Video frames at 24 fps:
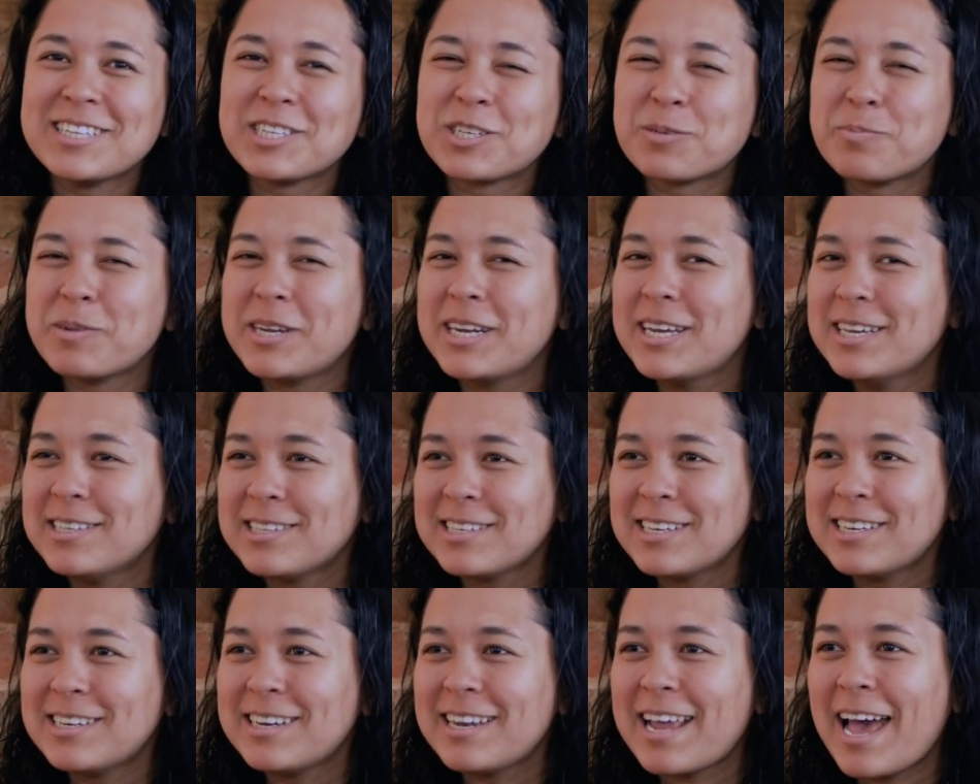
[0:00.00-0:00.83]
instrument
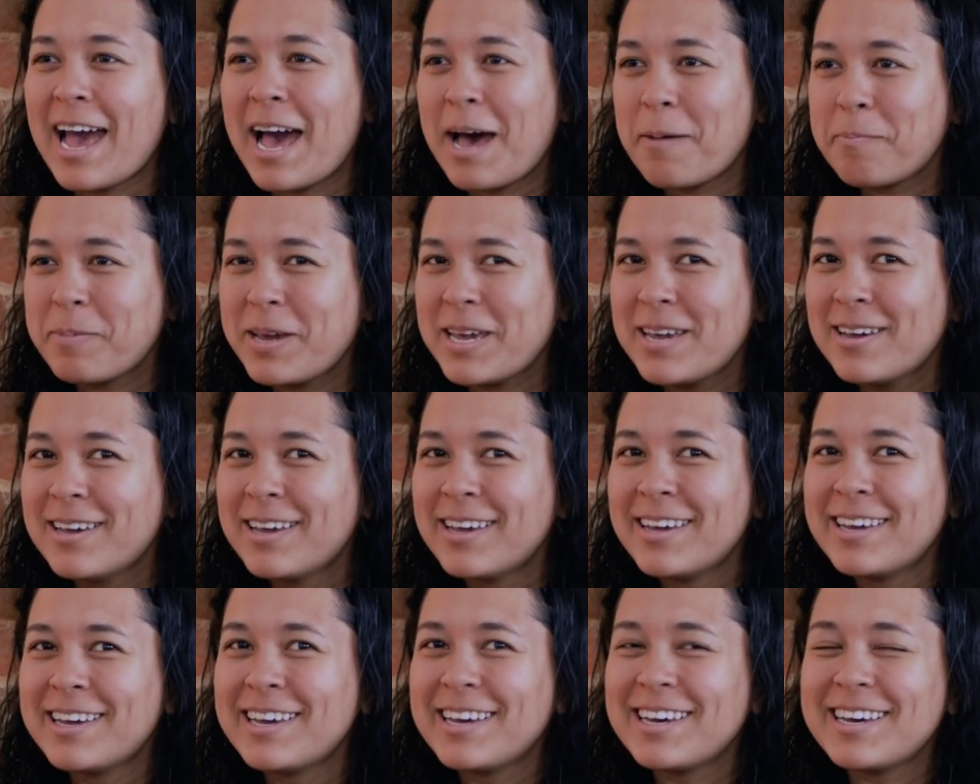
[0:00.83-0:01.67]
isn't happy.
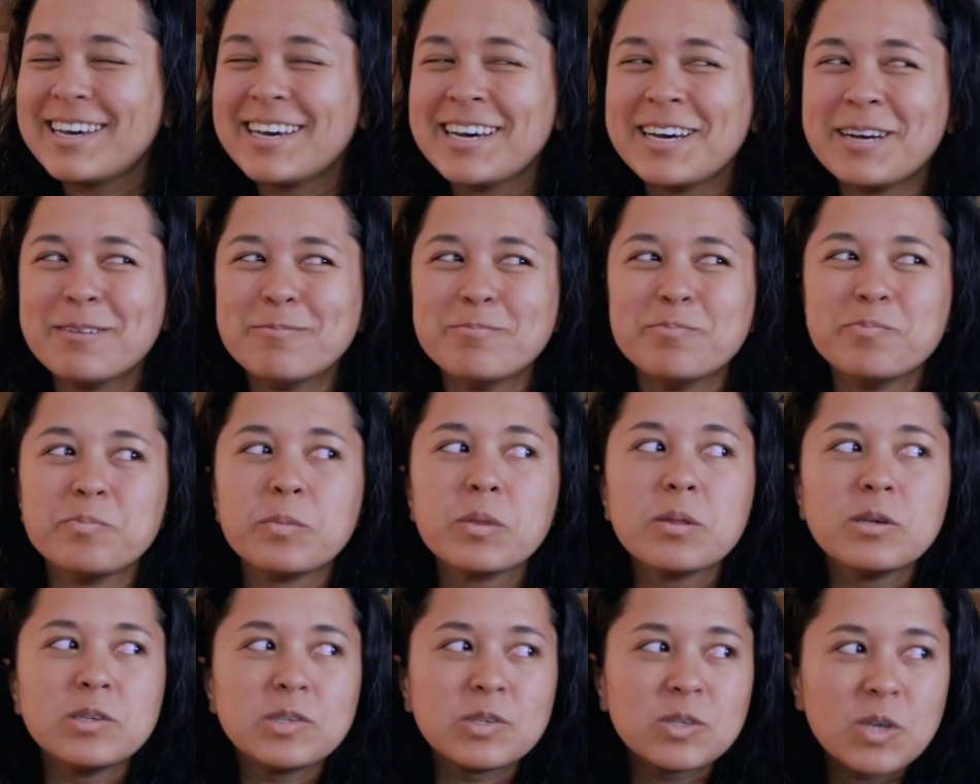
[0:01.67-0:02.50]

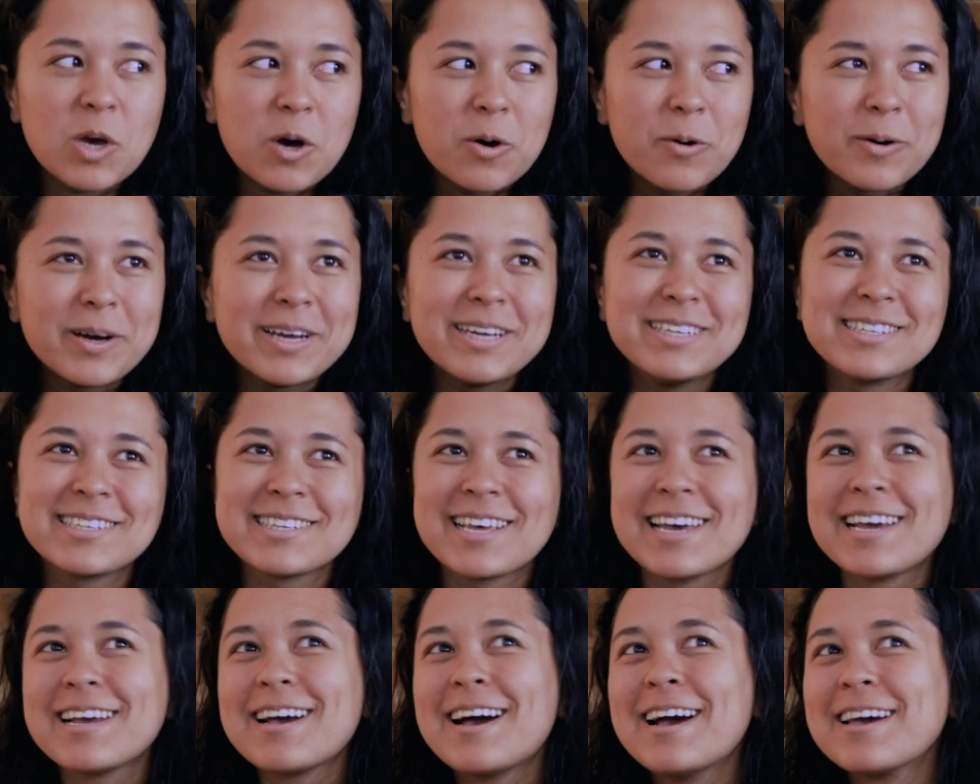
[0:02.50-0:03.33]
So it's
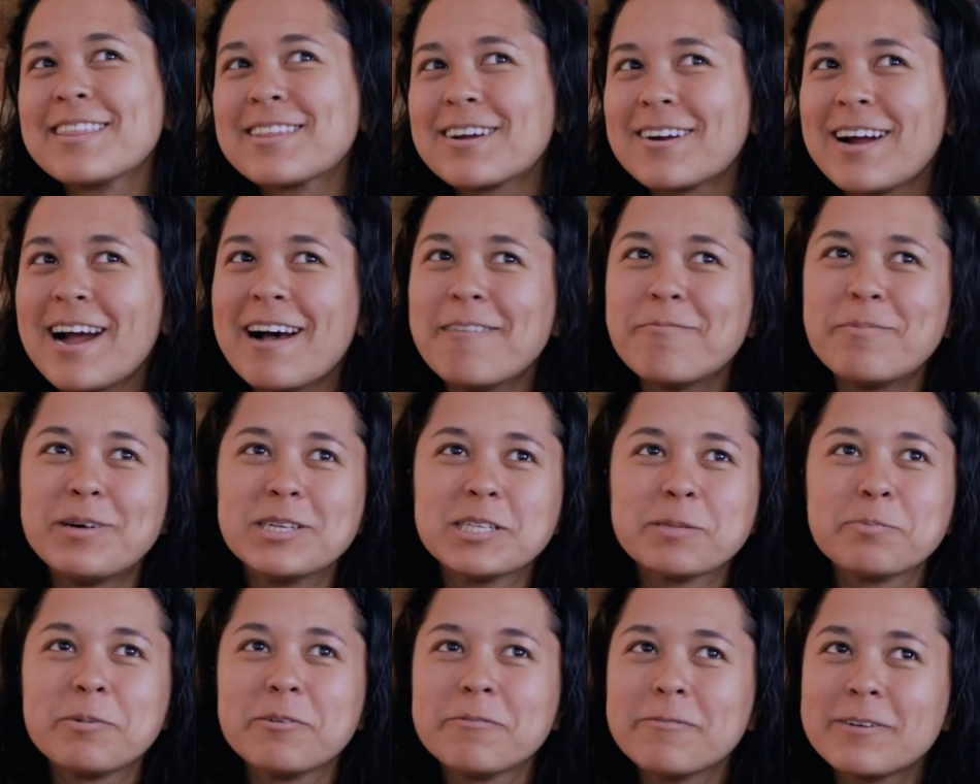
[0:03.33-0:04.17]
like either have
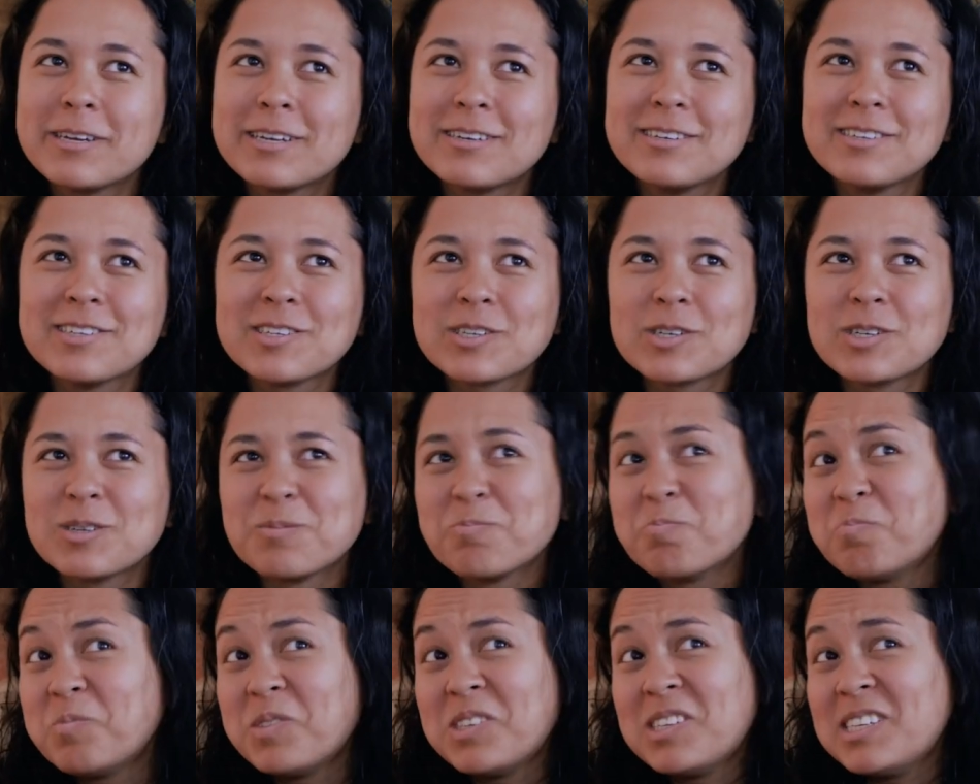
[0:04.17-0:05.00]
multiple fiddles or
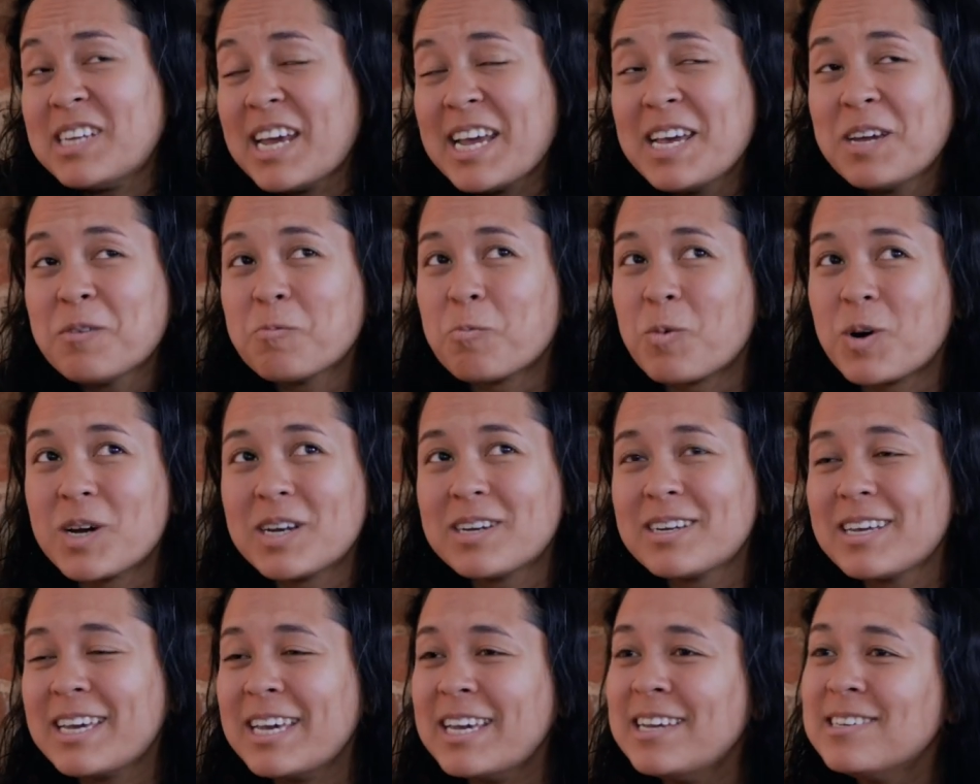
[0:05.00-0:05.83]
stay in
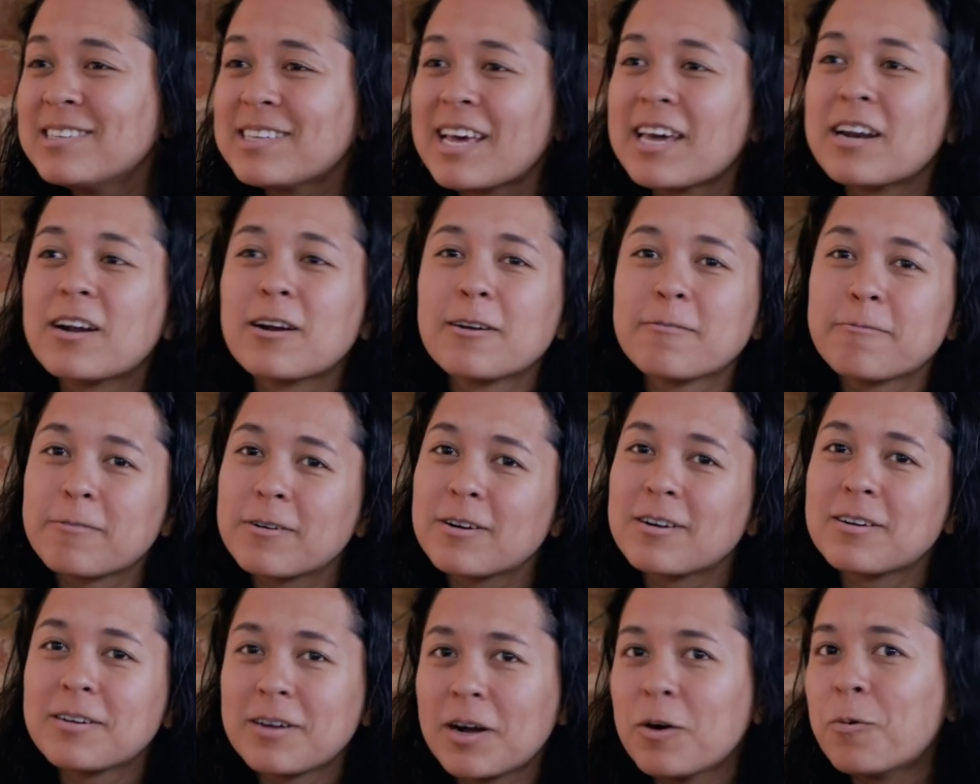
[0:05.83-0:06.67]
one key center
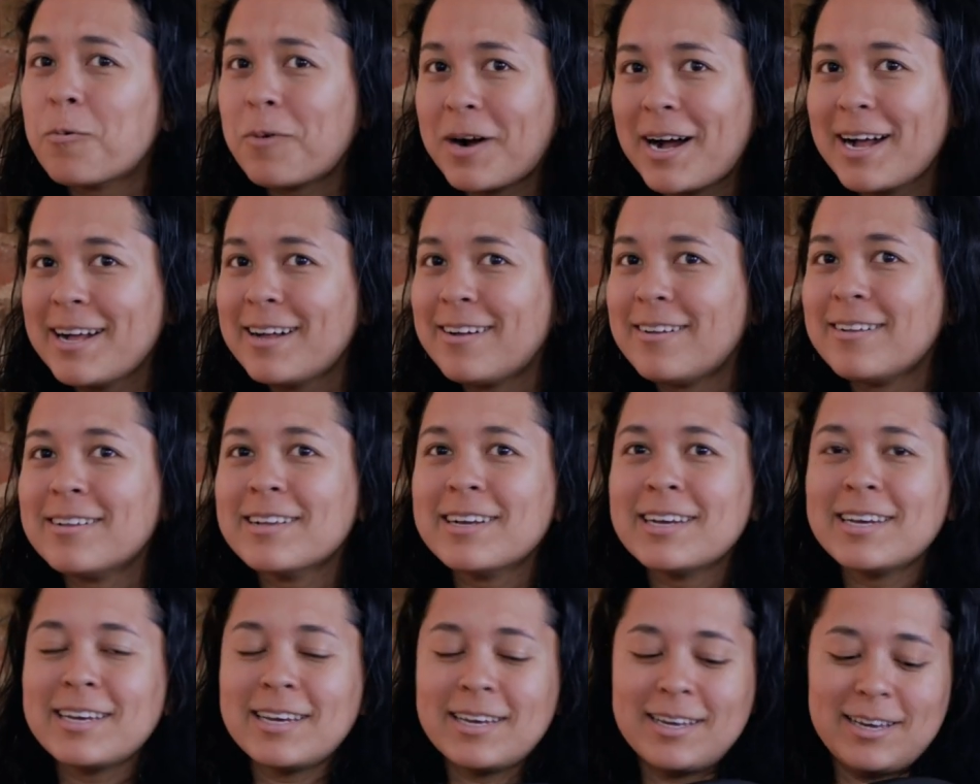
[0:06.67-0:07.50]
for a while.
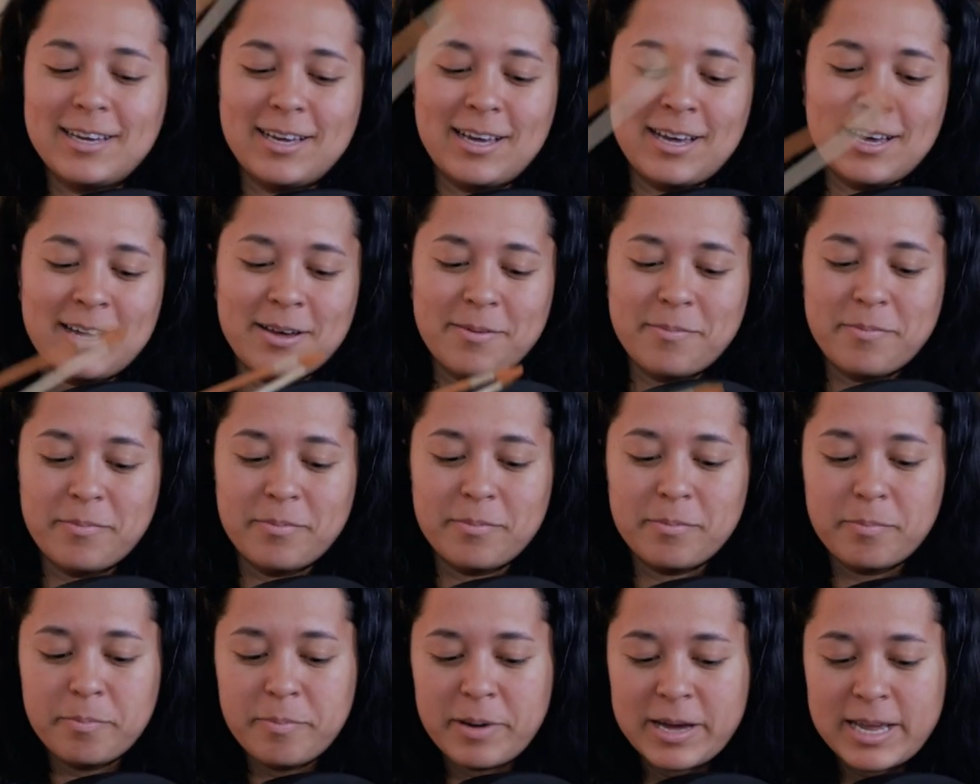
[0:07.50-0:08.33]

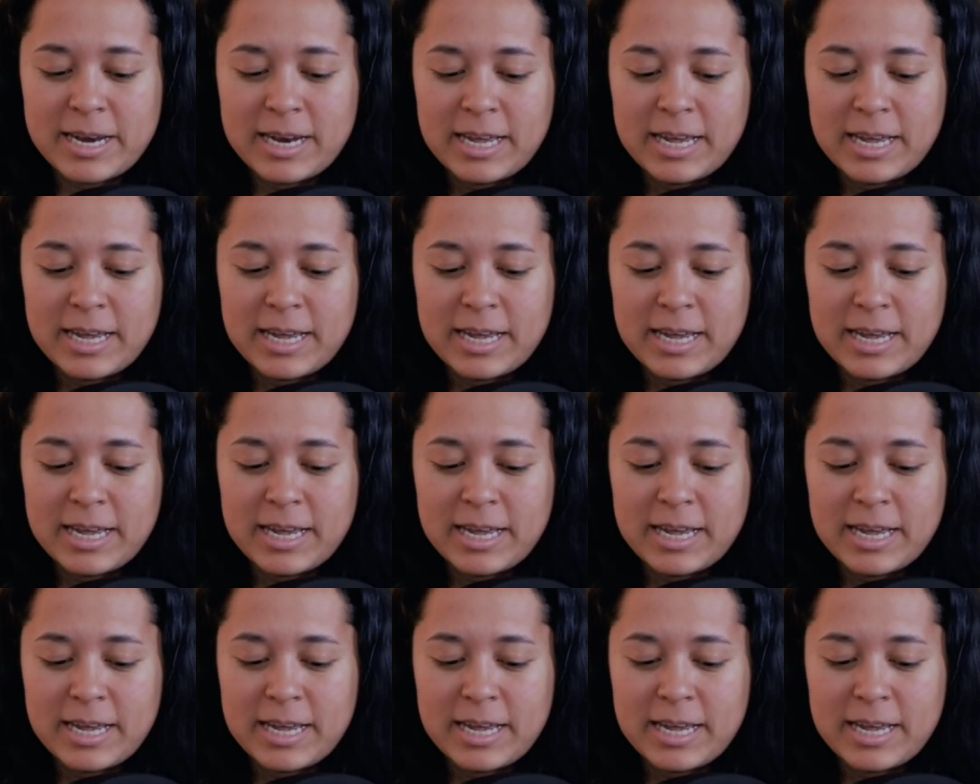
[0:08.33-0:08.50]
But